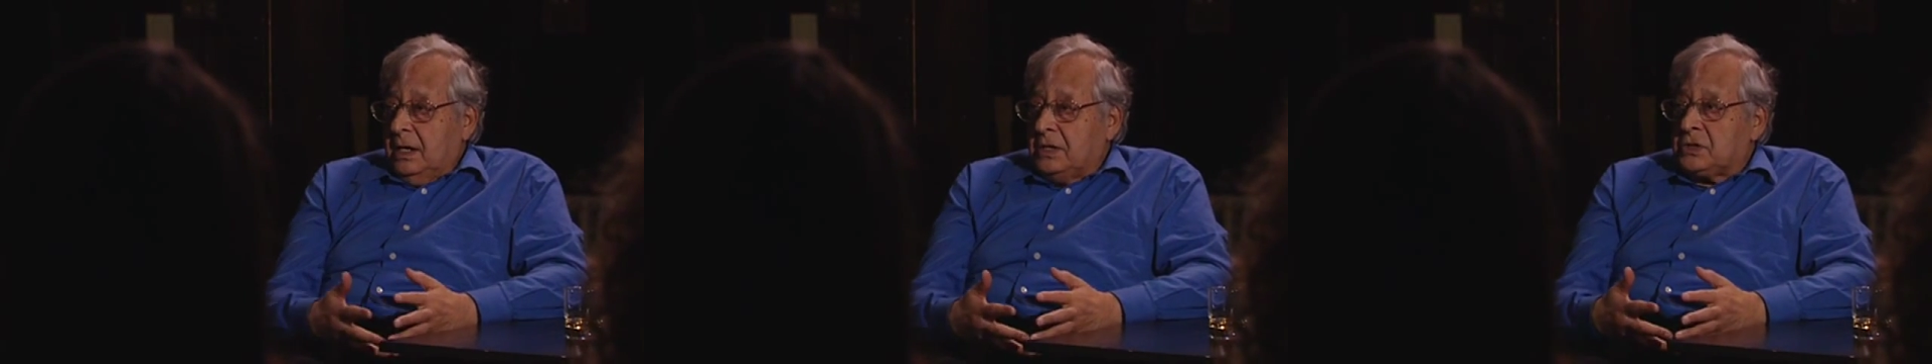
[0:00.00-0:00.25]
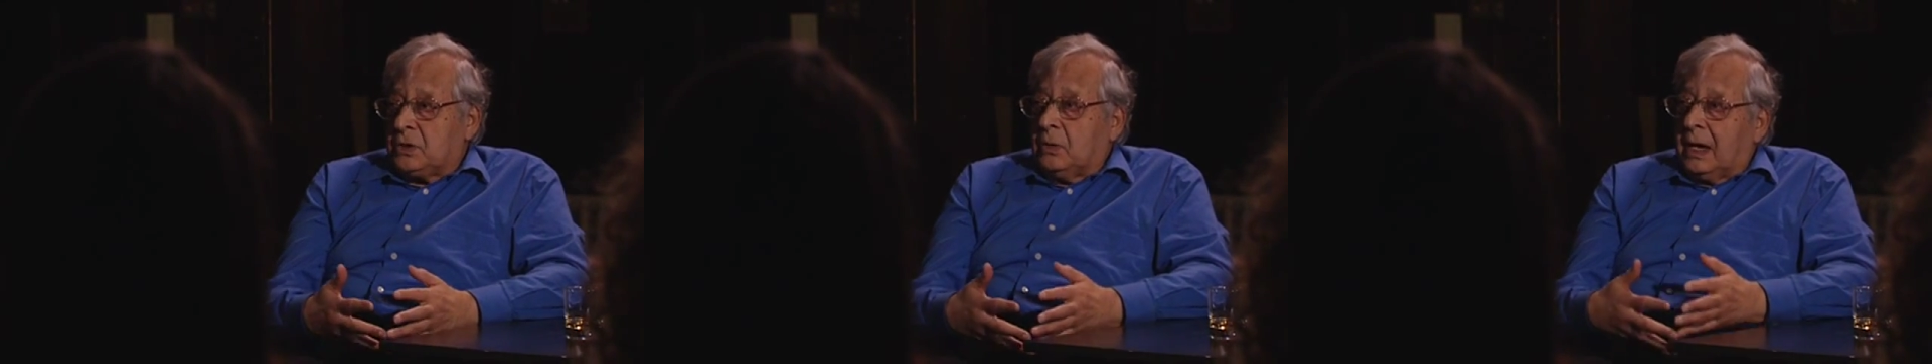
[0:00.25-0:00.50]

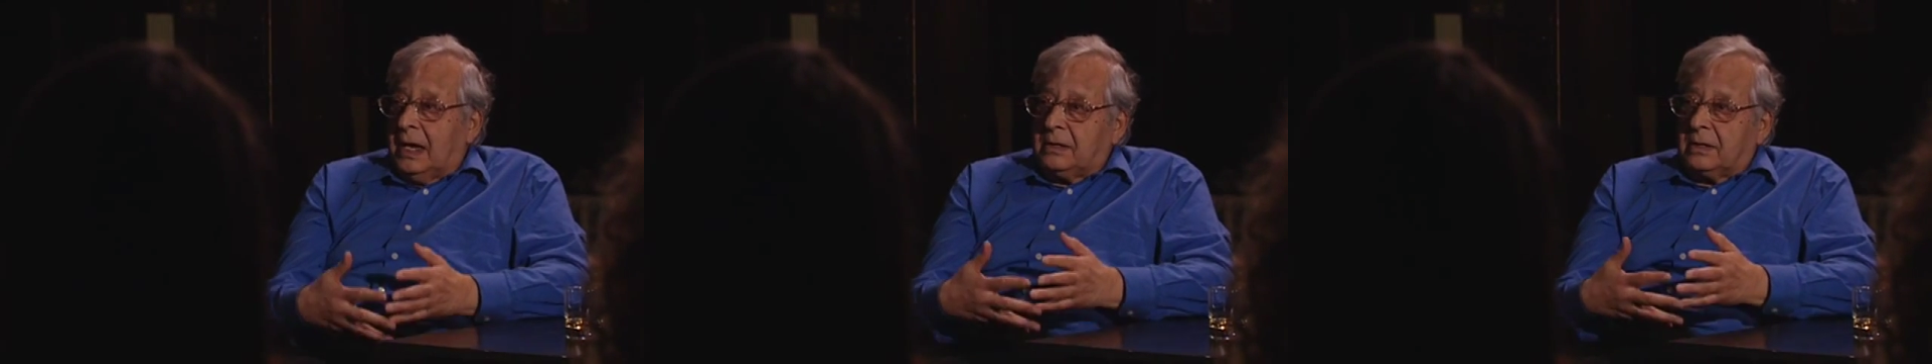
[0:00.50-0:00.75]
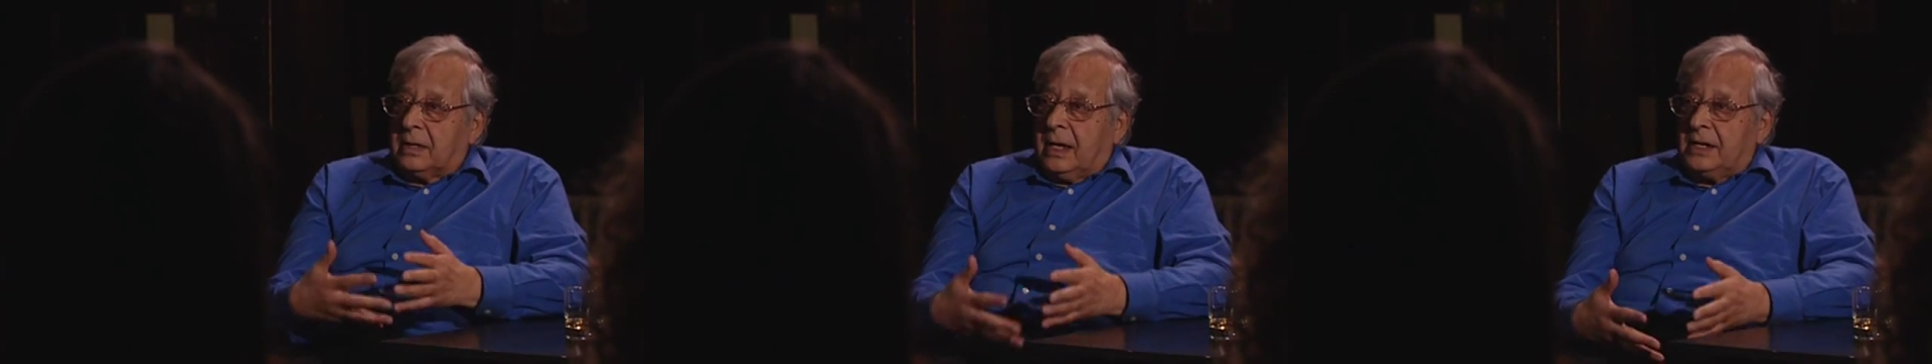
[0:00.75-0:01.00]
is to
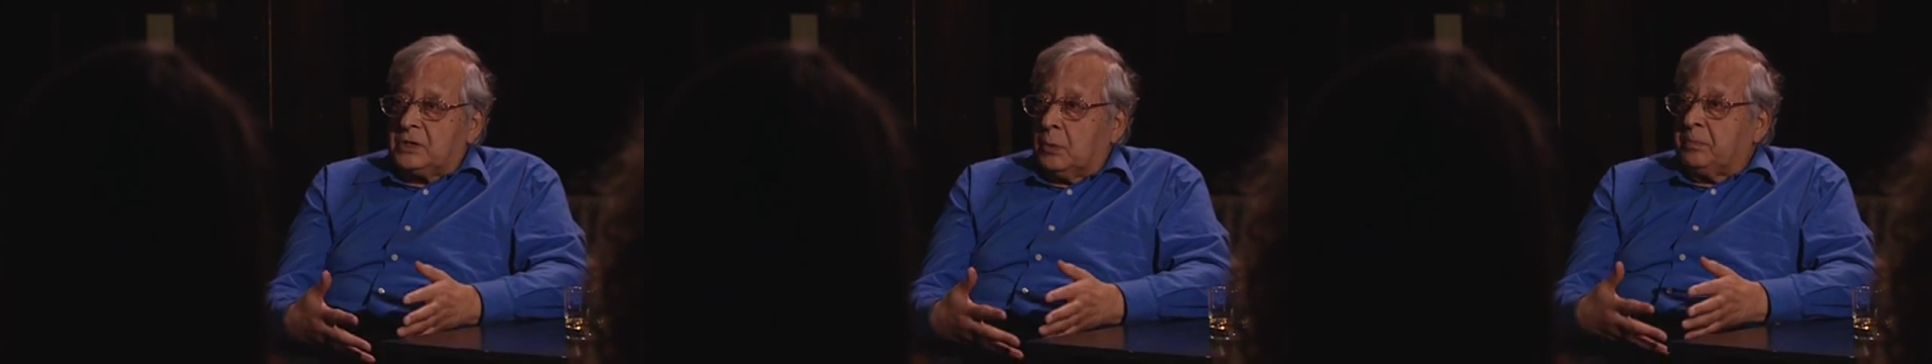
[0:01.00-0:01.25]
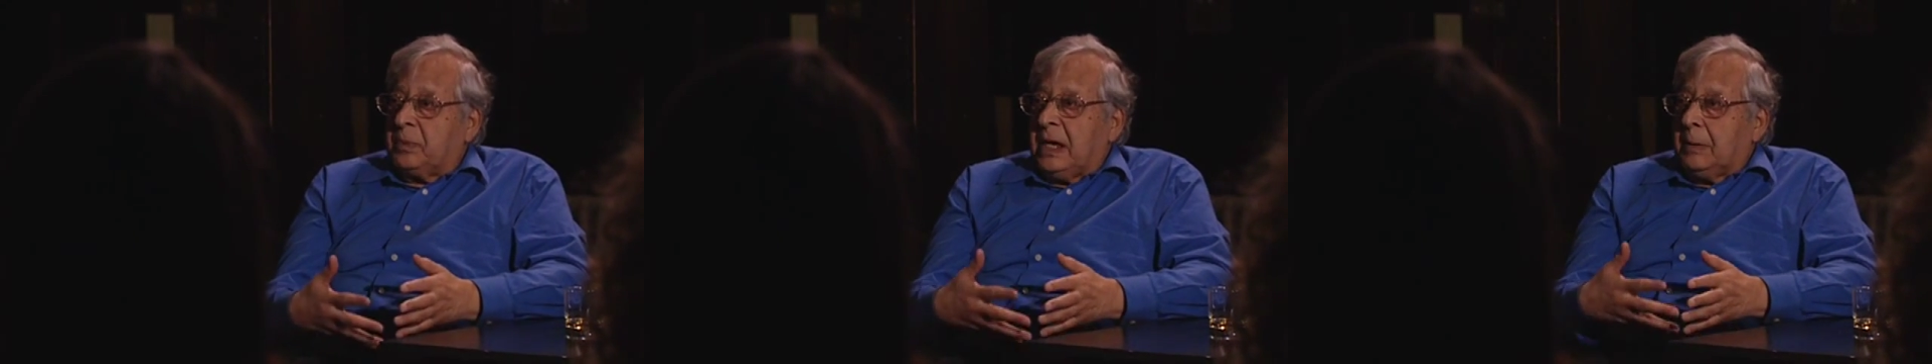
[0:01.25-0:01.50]
recognize, or
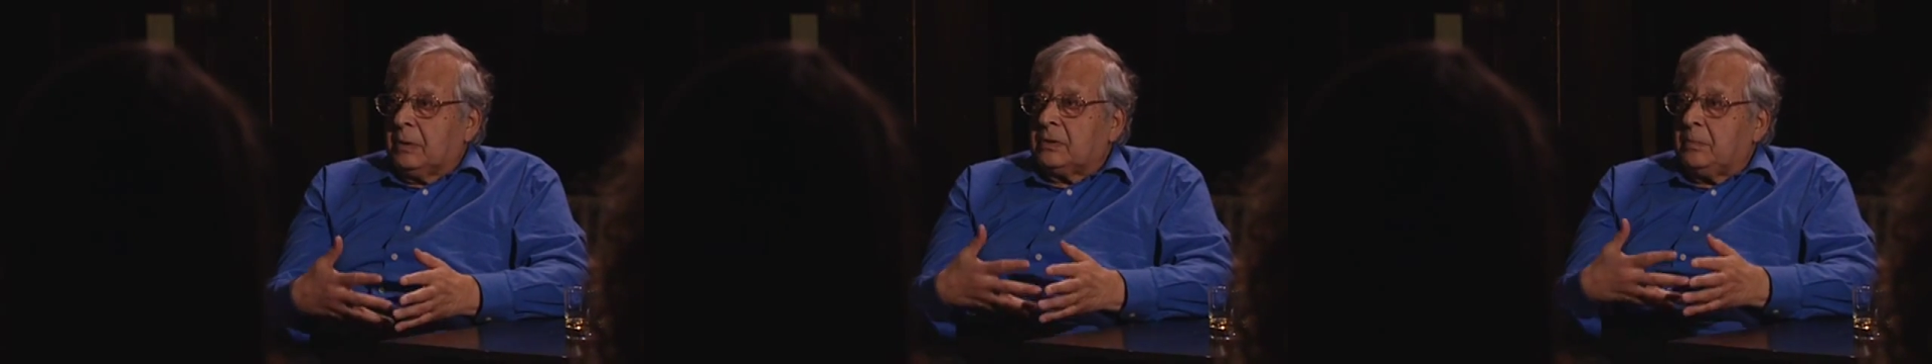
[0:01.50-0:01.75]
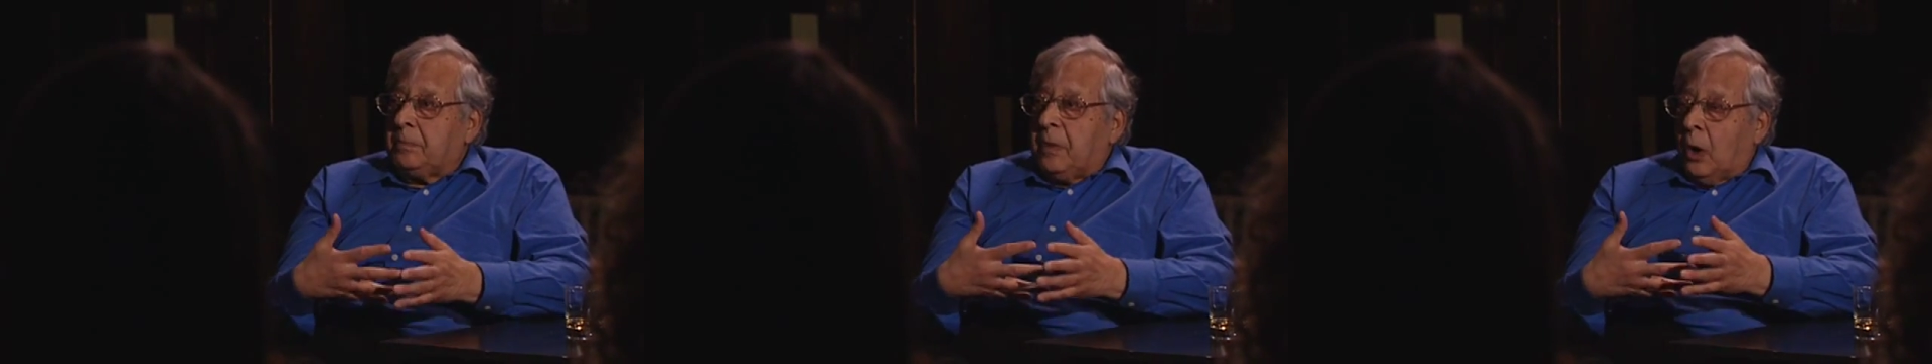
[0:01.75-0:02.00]
be able
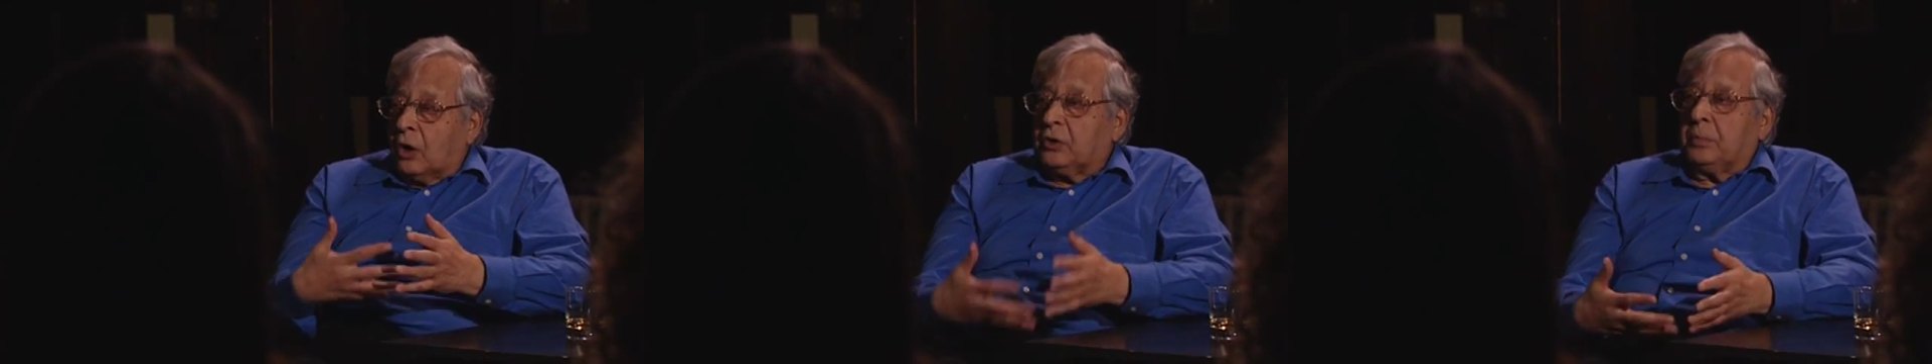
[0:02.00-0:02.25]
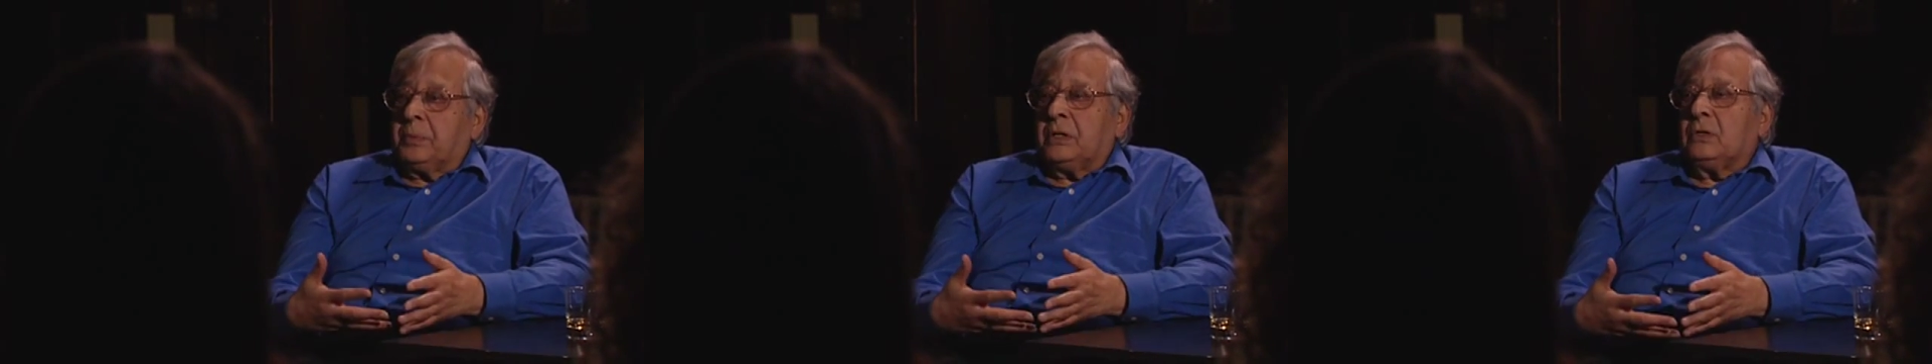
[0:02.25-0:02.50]
to
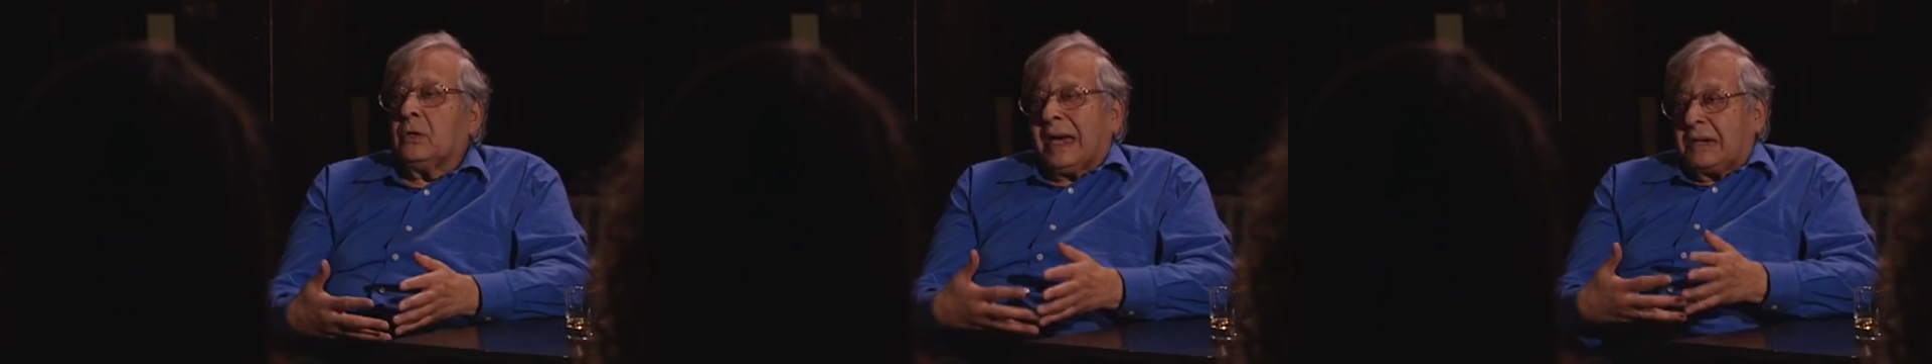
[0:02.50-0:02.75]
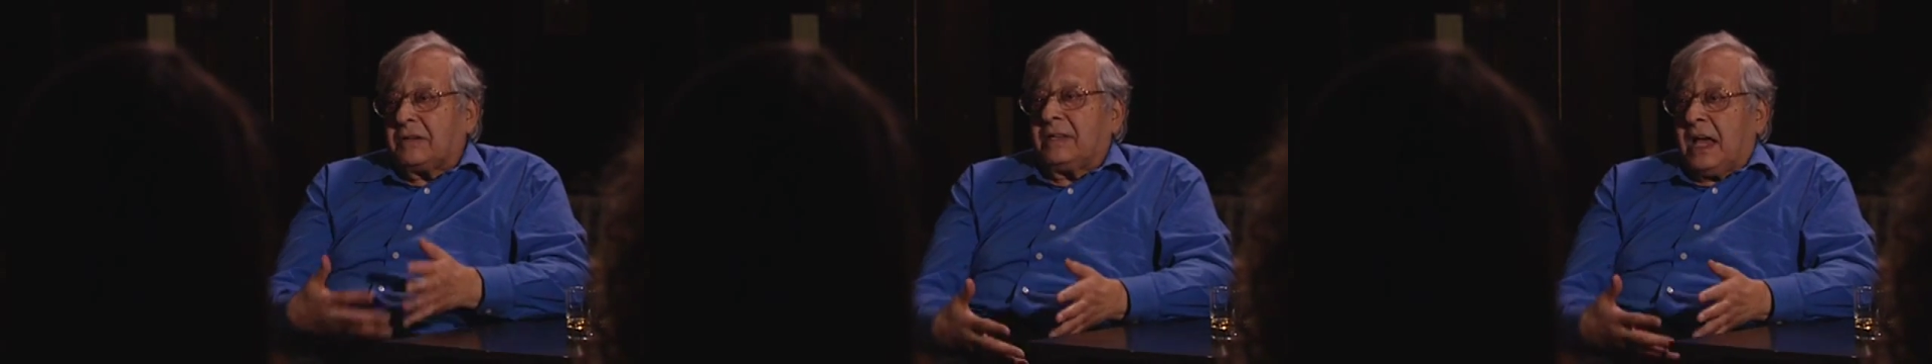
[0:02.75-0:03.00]
occupant to
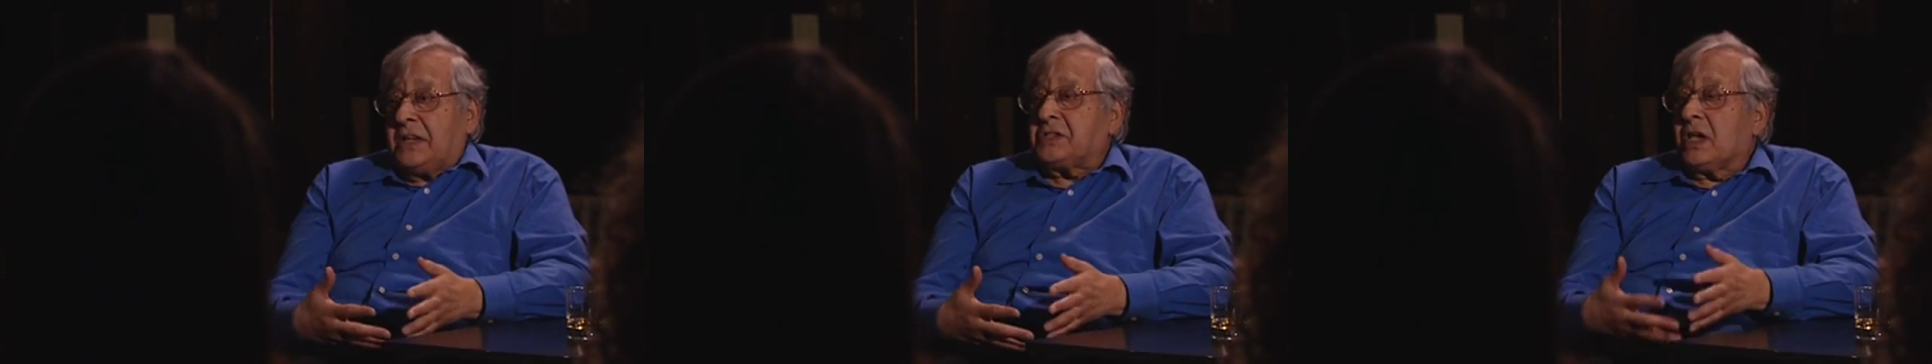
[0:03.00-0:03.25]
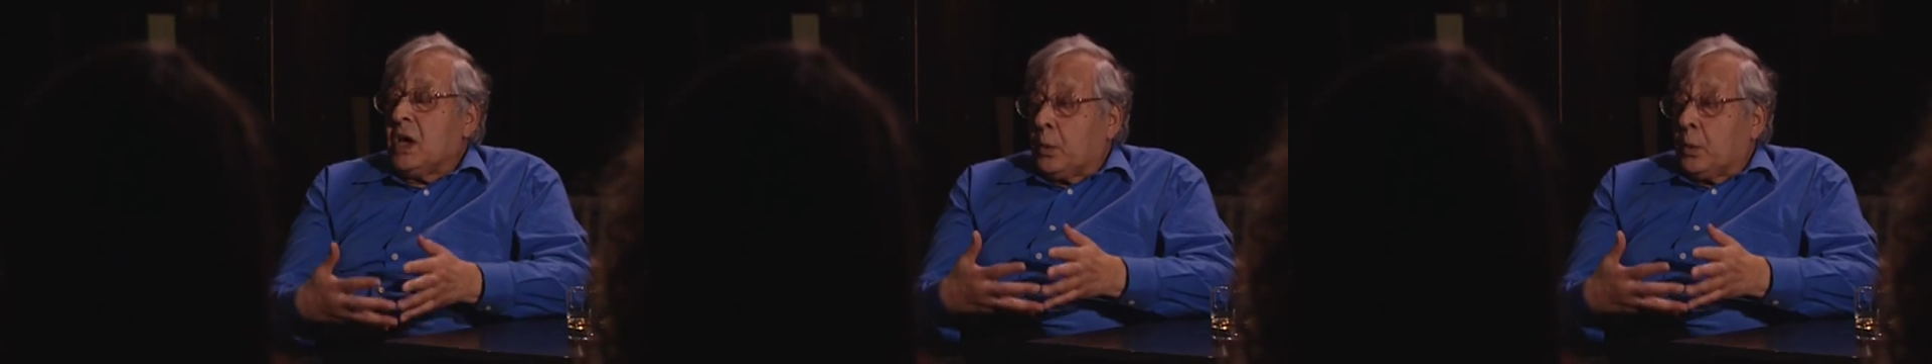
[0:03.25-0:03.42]
recognize